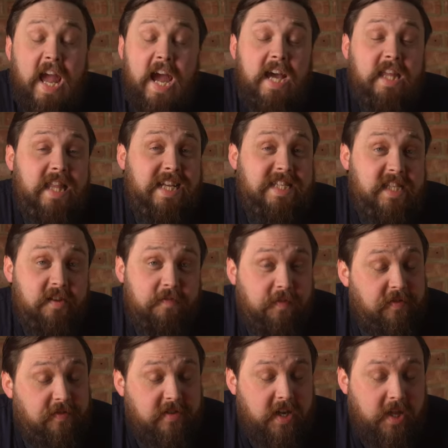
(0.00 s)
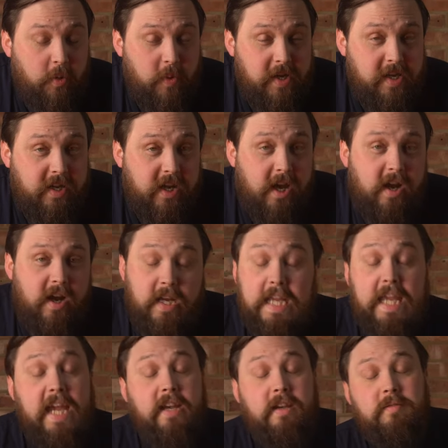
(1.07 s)
And that's it for another week.
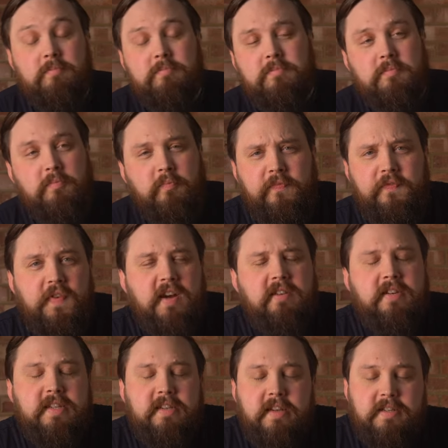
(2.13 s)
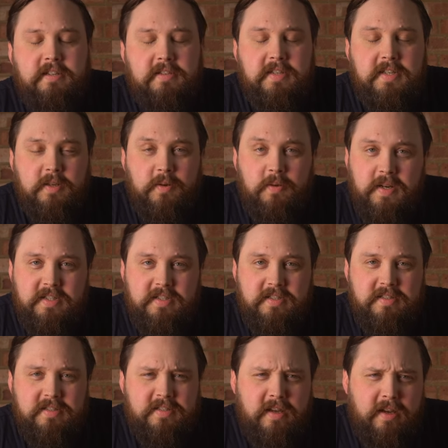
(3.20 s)
Again, very interesting
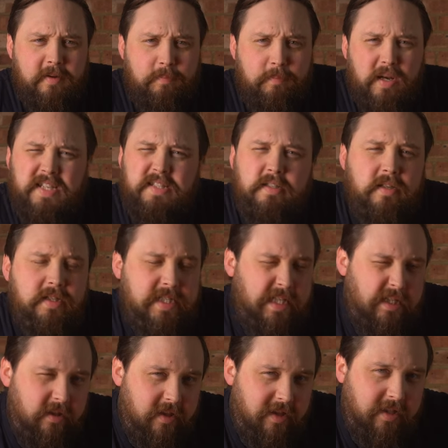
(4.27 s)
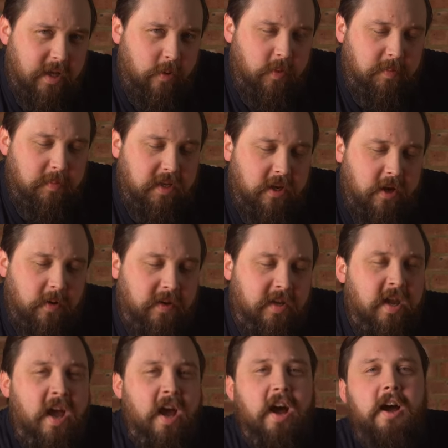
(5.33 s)
questions, places I didn't think that we'd be going.
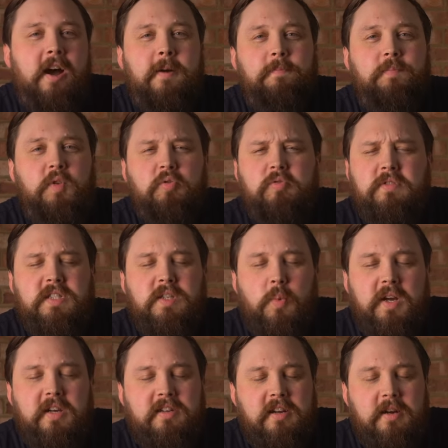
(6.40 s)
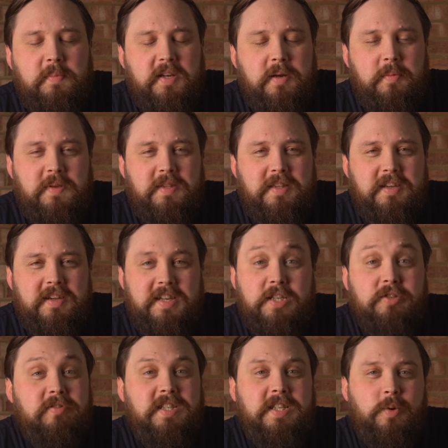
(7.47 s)
You're always great at coming up with
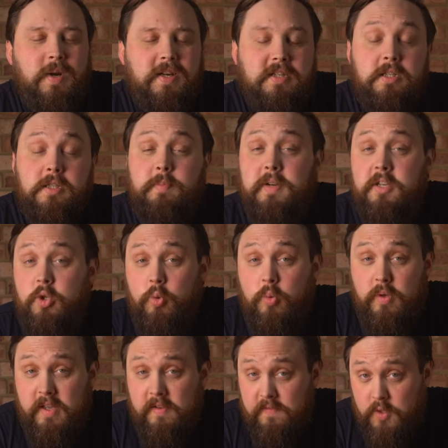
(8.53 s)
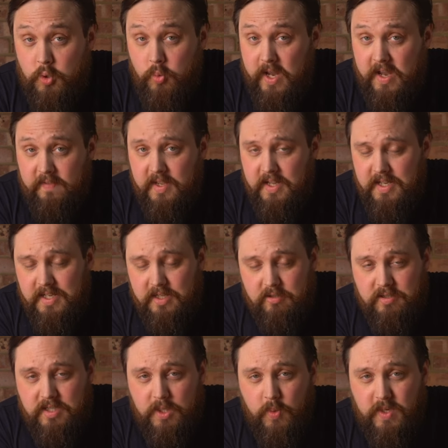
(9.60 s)
interesting questions, but if you have any
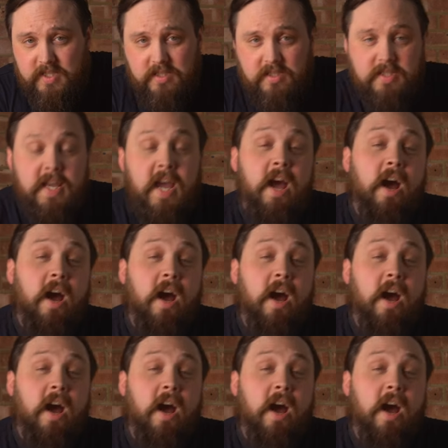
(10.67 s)
interesting questions,